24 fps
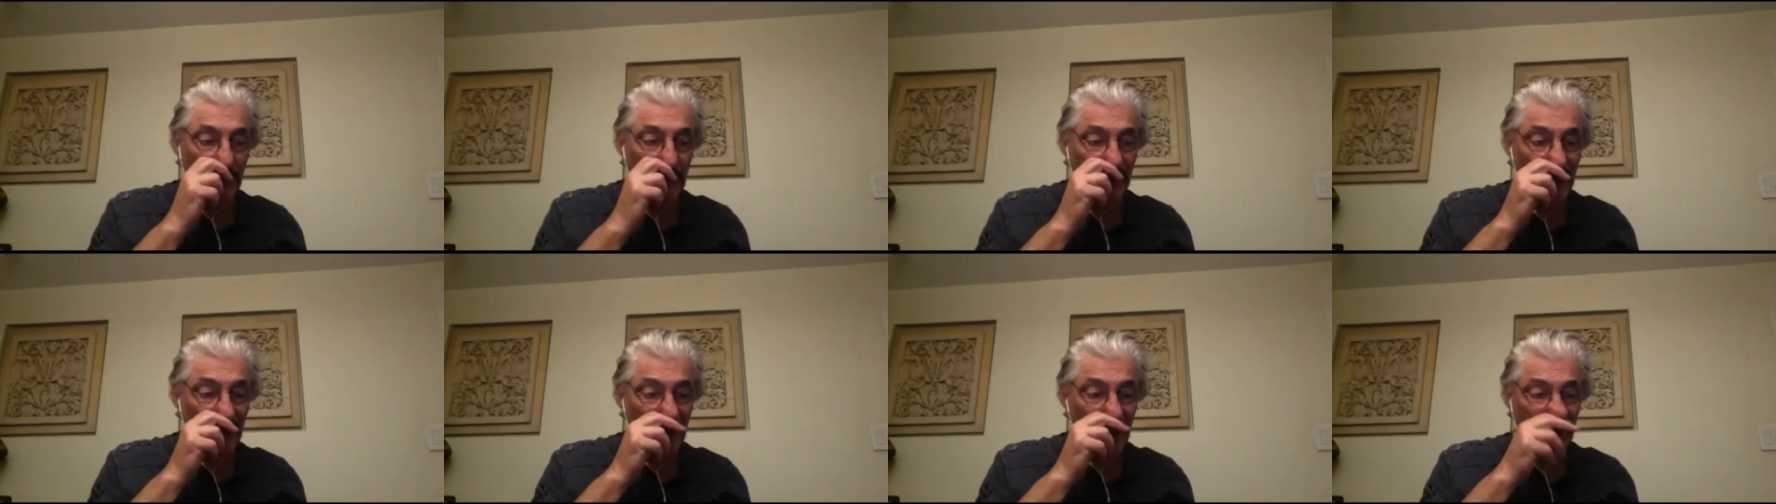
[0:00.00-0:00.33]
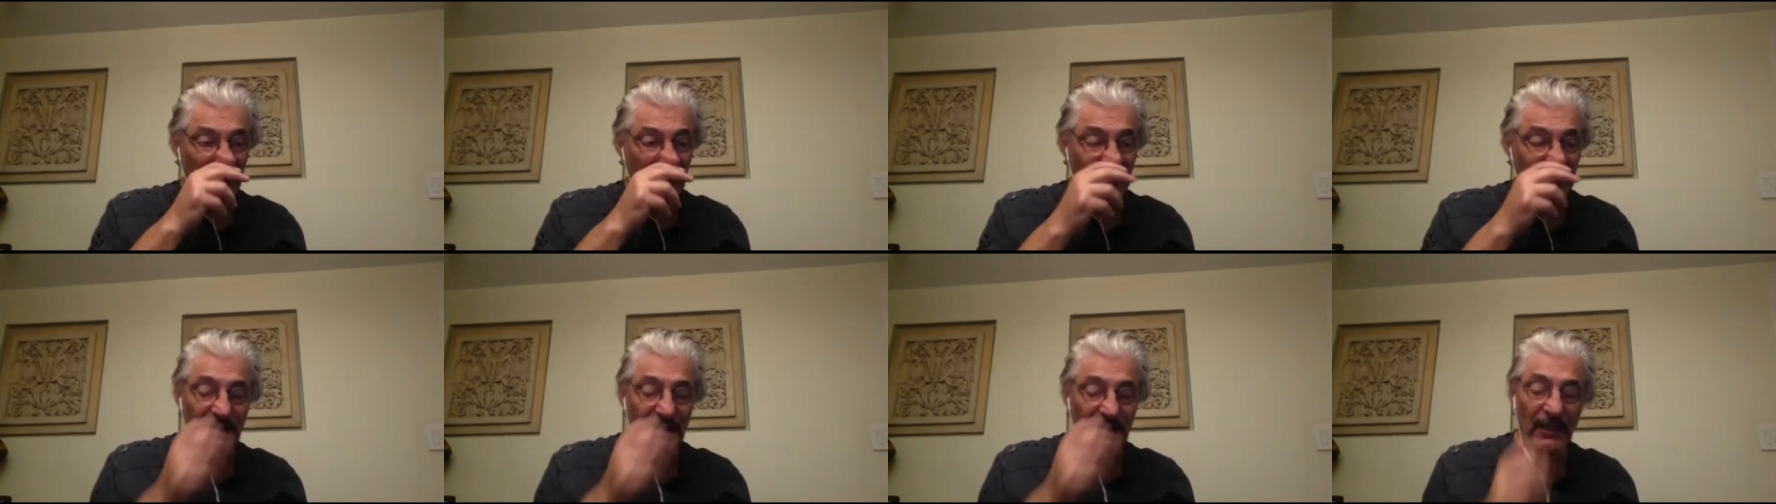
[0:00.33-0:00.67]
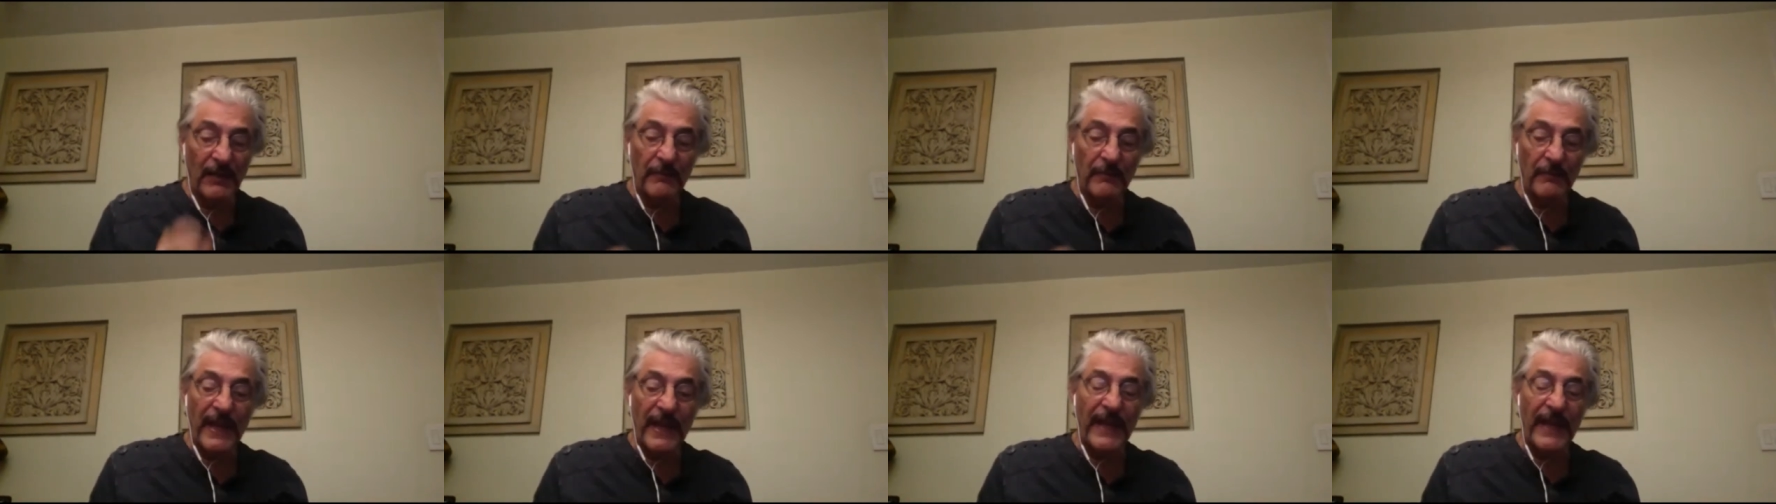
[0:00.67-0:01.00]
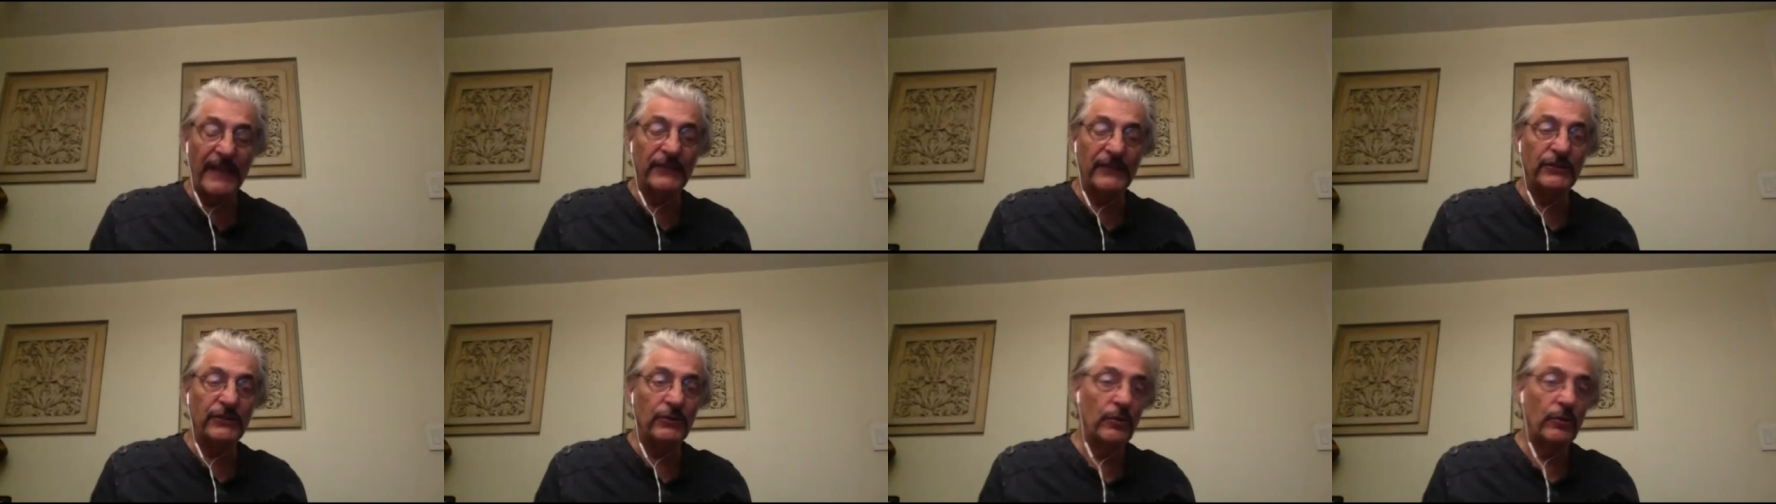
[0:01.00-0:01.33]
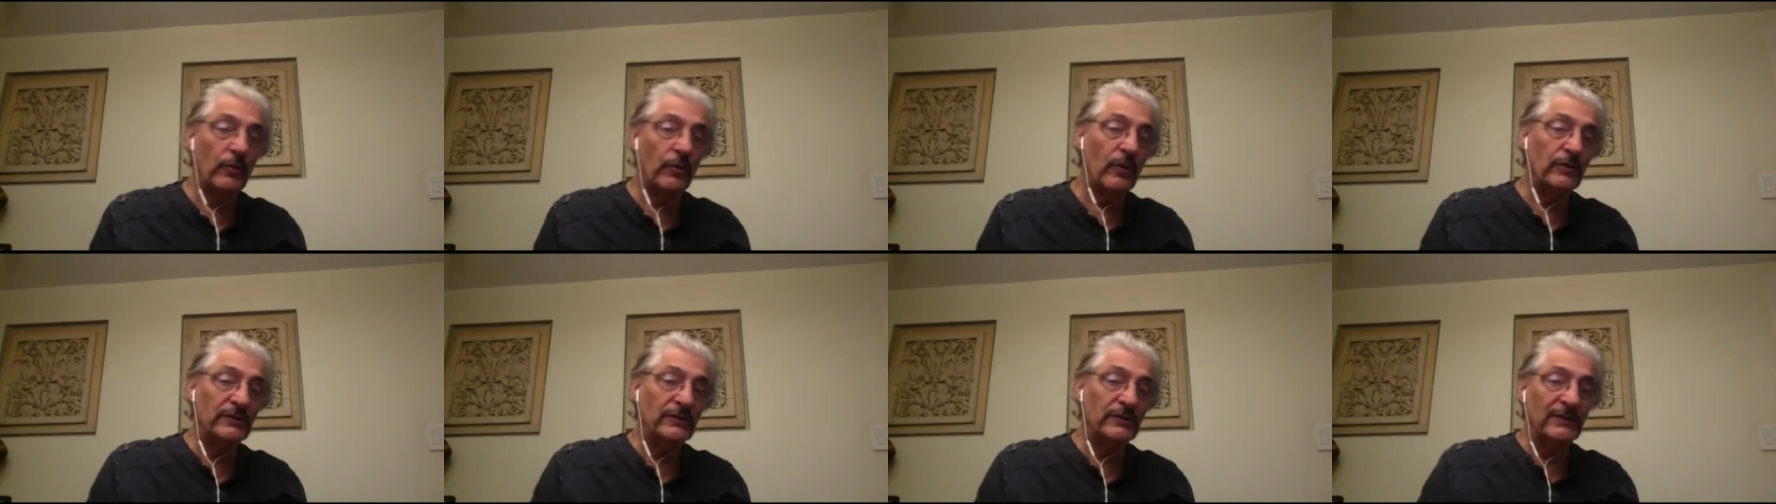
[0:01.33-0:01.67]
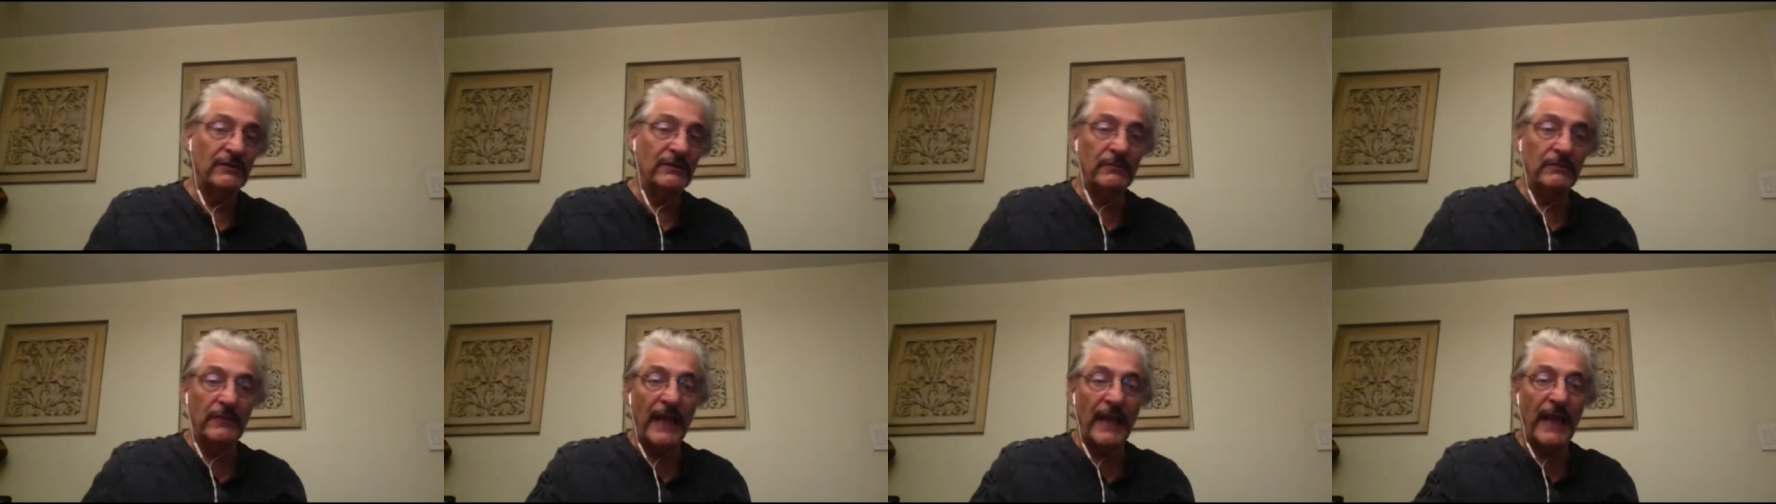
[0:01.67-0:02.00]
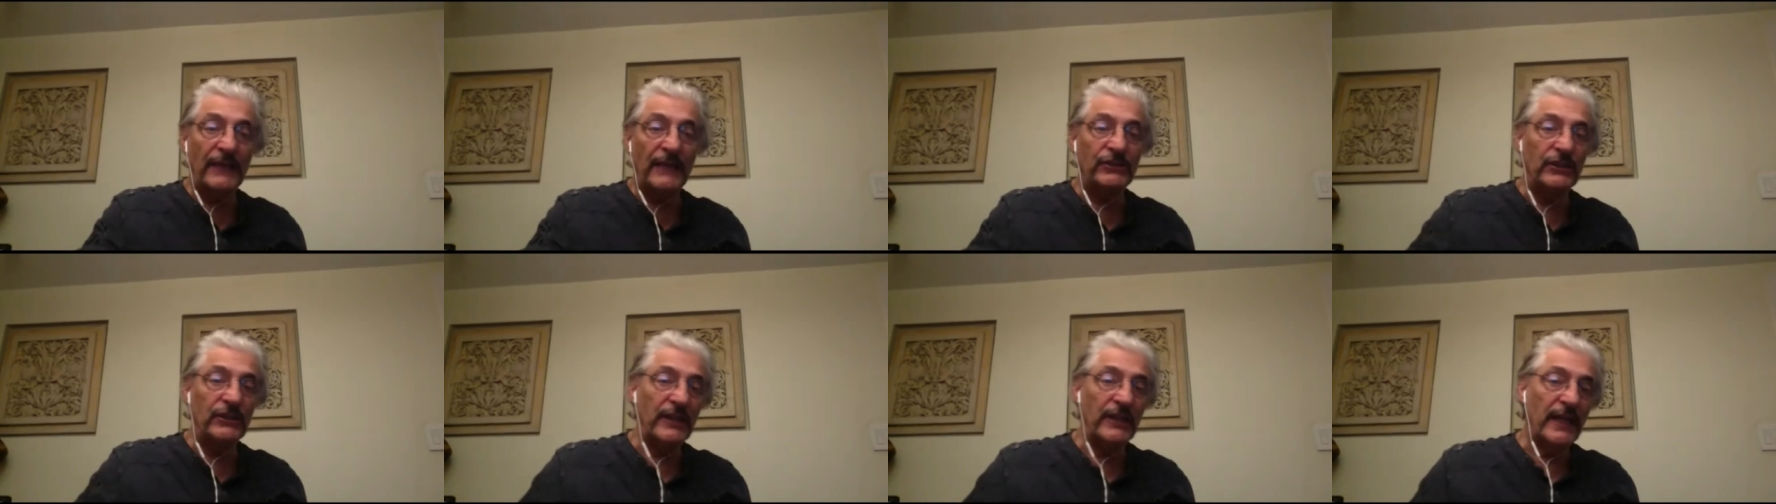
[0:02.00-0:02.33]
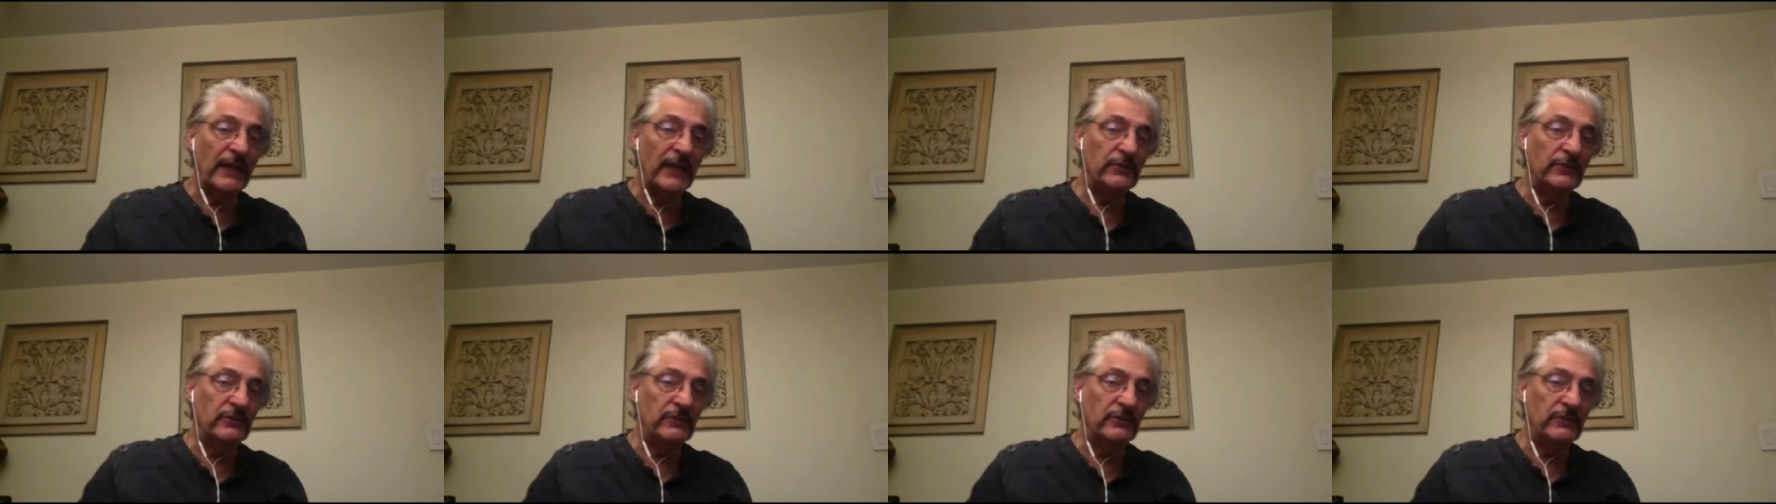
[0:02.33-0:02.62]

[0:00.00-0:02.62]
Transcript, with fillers: them. They said, our manager who owns the Action House,